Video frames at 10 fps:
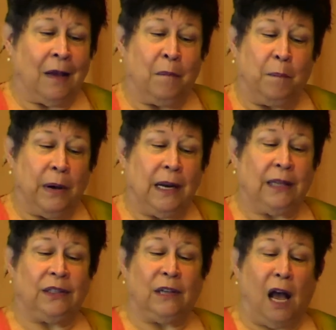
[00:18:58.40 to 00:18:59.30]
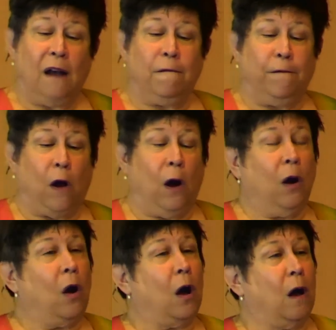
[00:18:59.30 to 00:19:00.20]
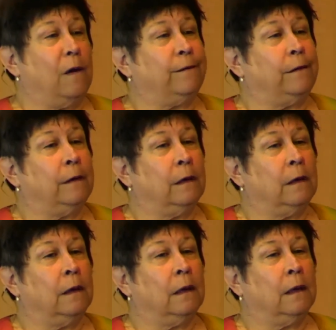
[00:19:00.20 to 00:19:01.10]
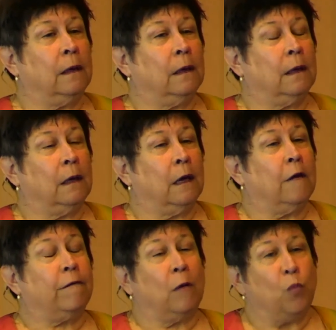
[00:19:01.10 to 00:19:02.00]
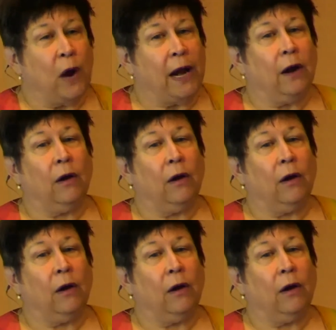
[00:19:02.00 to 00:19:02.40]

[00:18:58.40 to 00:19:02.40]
but it's not far off from where